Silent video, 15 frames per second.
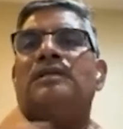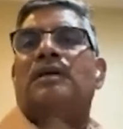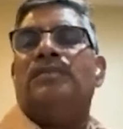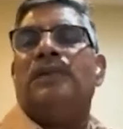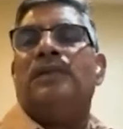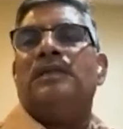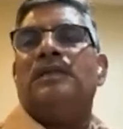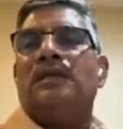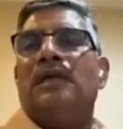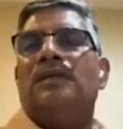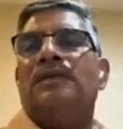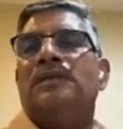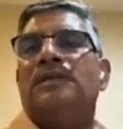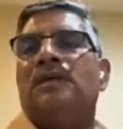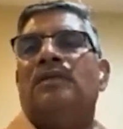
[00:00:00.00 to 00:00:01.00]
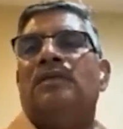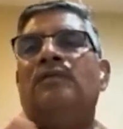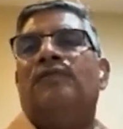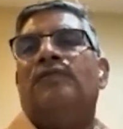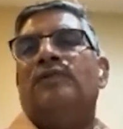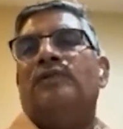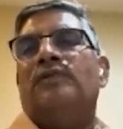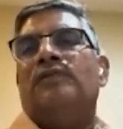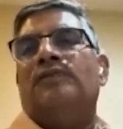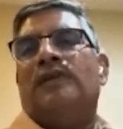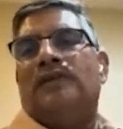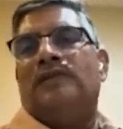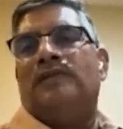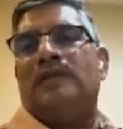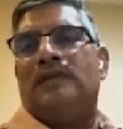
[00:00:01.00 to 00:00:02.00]
completion time is around 4 to
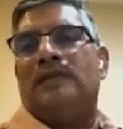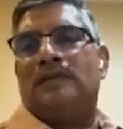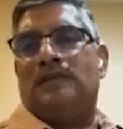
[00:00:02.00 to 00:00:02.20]
5 years?